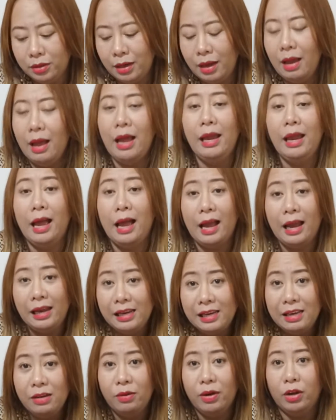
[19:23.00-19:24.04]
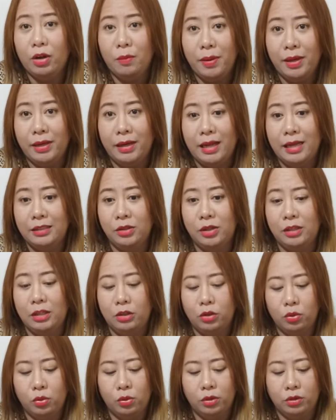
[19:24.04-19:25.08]
Ultra. I highly recommend
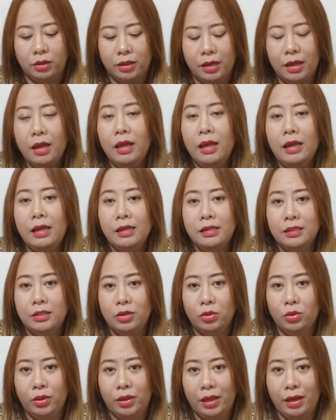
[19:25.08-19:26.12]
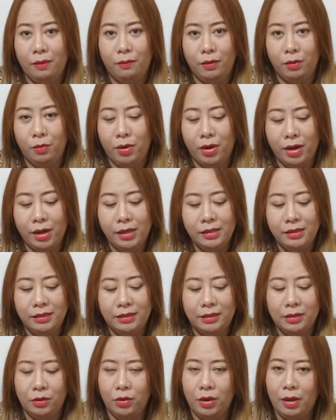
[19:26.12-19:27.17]
S22 Ultra to everyone.
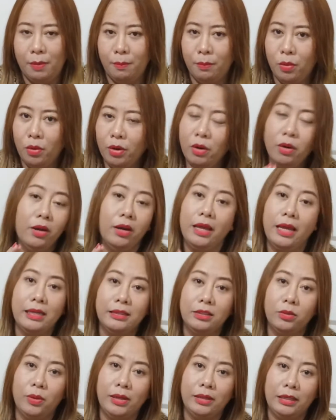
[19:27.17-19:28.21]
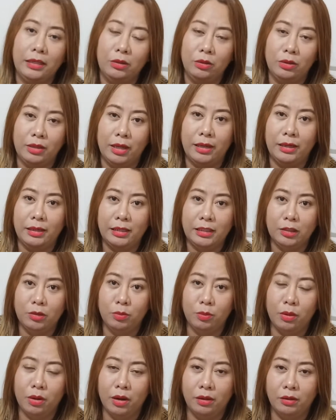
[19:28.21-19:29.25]
So I'm more on S22 than
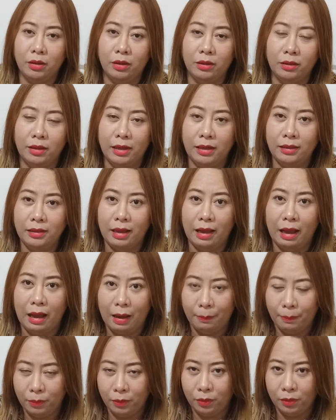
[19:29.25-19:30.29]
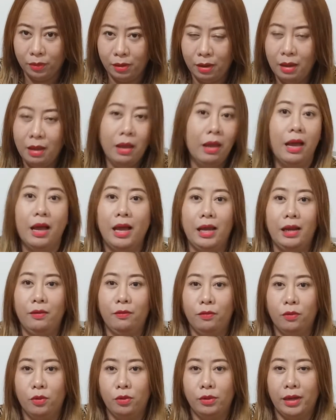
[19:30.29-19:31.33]
the Apple
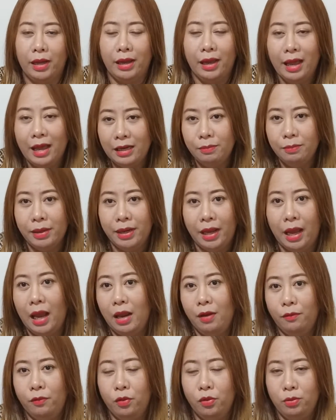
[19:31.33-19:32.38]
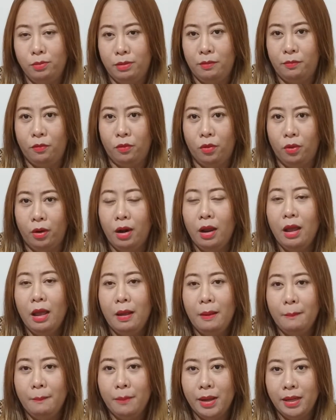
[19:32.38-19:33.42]
iPhone. I had my iPhone before,
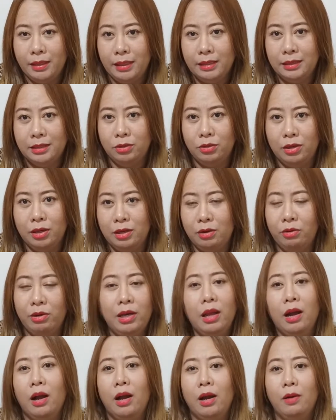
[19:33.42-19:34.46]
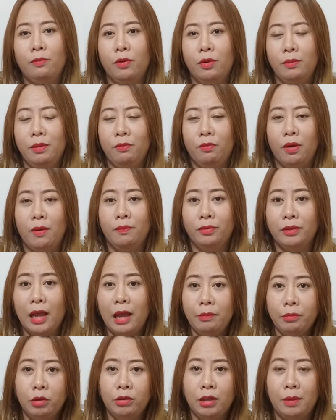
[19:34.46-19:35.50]
but it's really, really hard for me. From
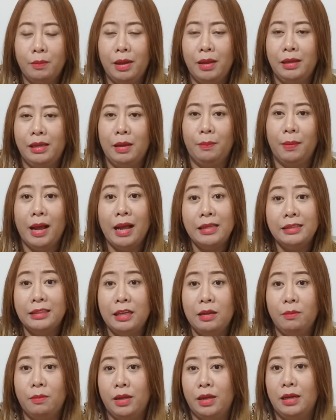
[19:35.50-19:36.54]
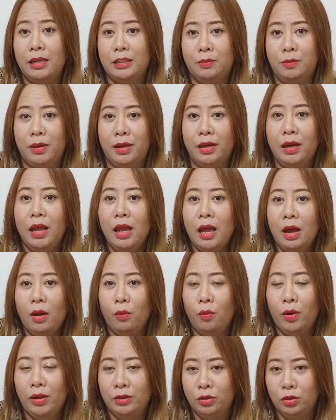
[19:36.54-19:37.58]
time to time, I keep asking my husband
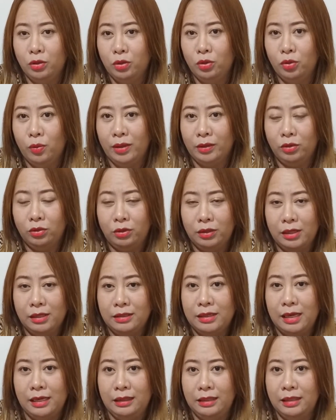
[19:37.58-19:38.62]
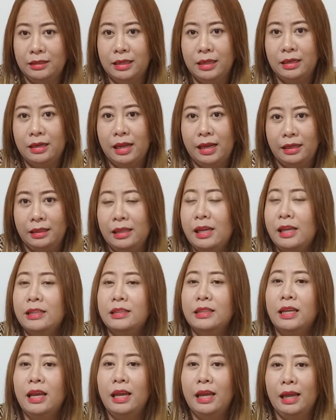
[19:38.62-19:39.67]
what to do, what to do, like this and like
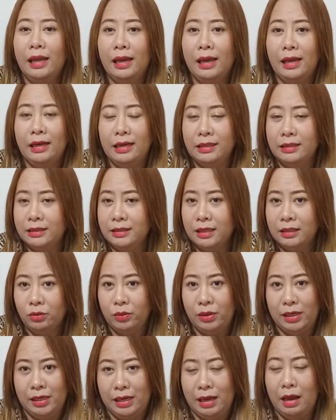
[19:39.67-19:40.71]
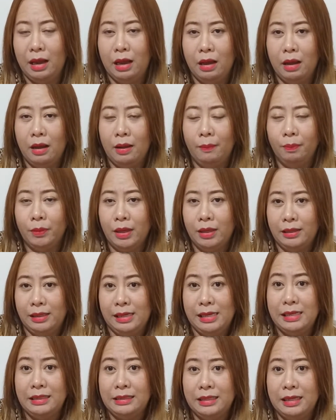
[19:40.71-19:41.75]
this, and it's not really an
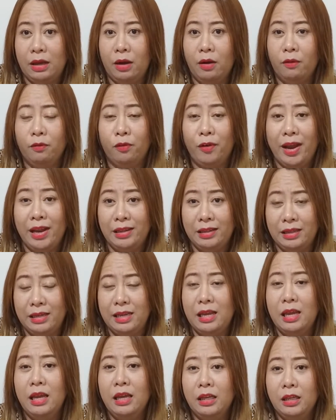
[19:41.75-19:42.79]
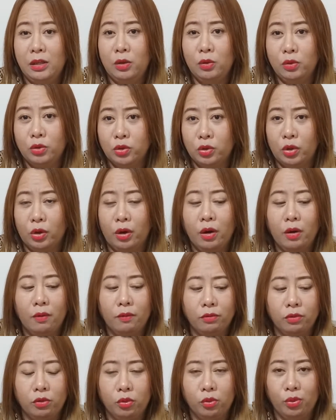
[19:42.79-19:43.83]
easy or friendly user
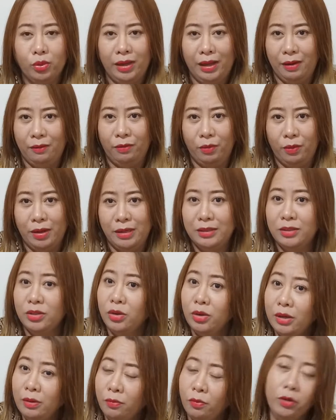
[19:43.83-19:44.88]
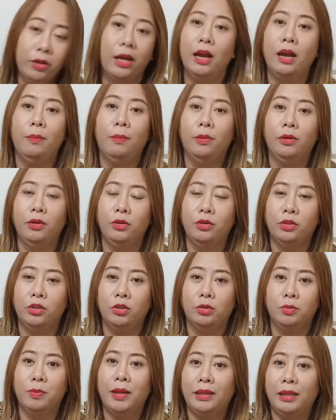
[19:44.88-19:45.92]
to everyone. Sorry for the iPhone
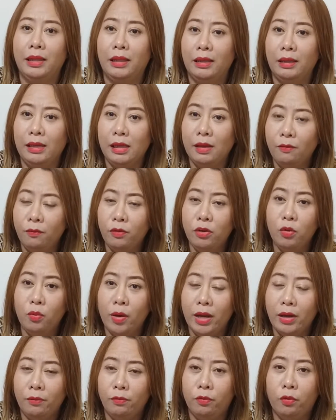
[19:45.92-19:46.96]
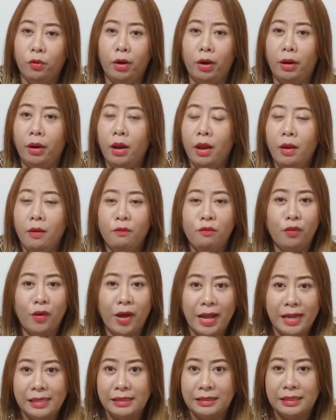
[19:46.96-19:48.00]
users, but if you want for
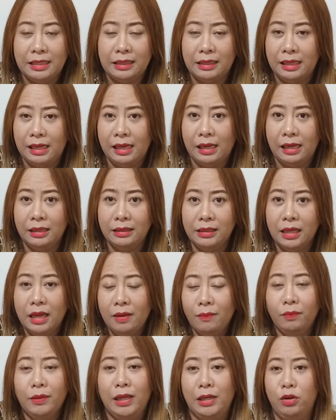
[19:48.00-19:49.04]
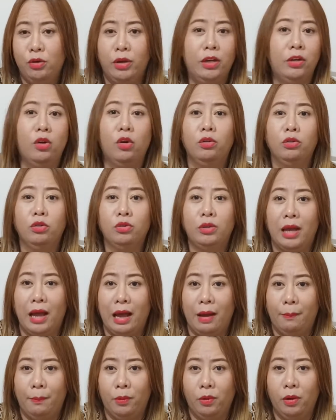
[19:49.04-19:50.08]
fancy things, then you can go to the
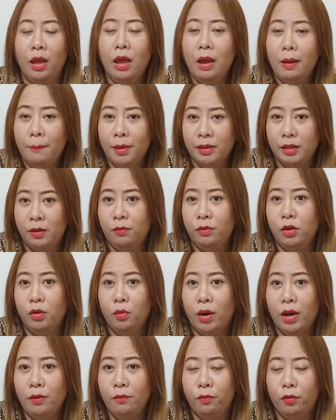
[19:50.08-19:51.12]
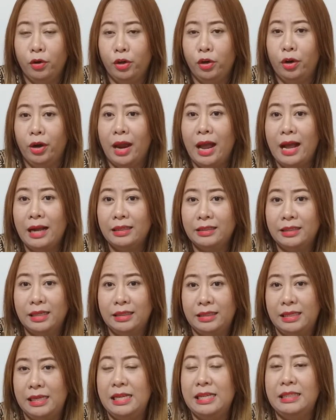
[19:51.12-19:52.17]
Apple. But if you want for your
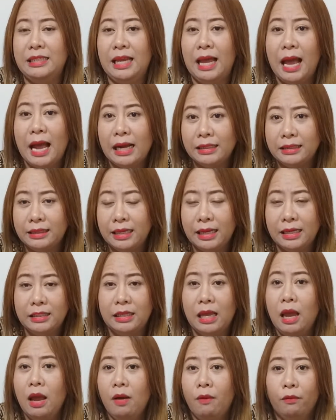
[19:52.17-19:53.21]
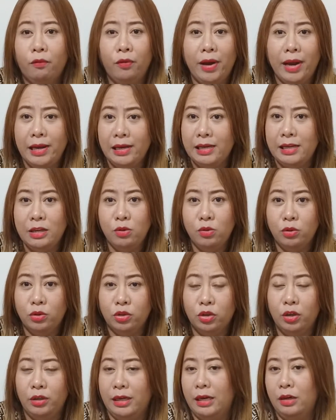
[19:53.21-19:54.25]
access, easy access friendly
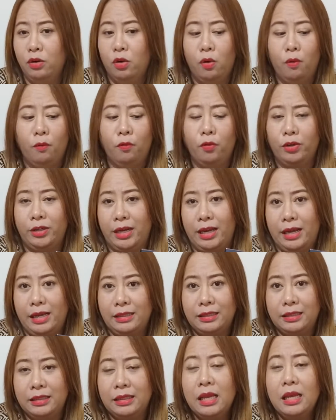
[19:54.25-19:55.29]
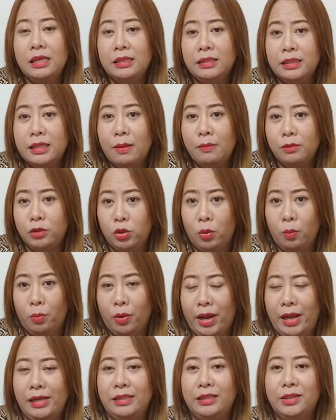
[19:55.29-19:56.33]
user, then go for the S Samsung
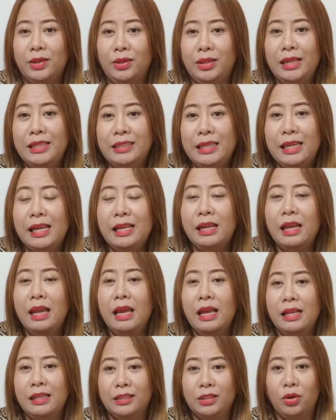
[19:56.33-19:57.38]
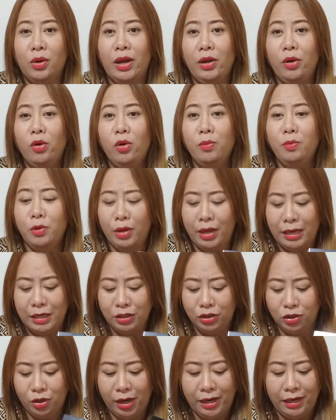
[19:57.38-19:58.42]
brand. So that's it. So I hope you
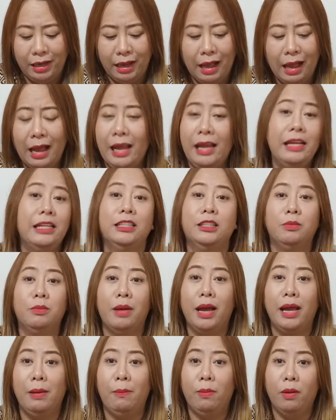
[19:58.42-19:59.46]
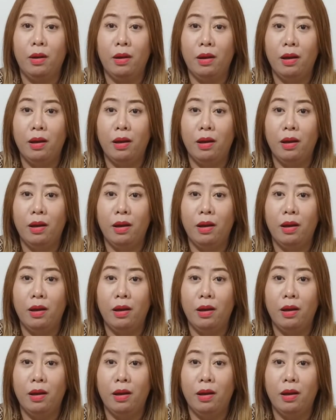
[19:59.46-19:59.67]
enjoy, guys, my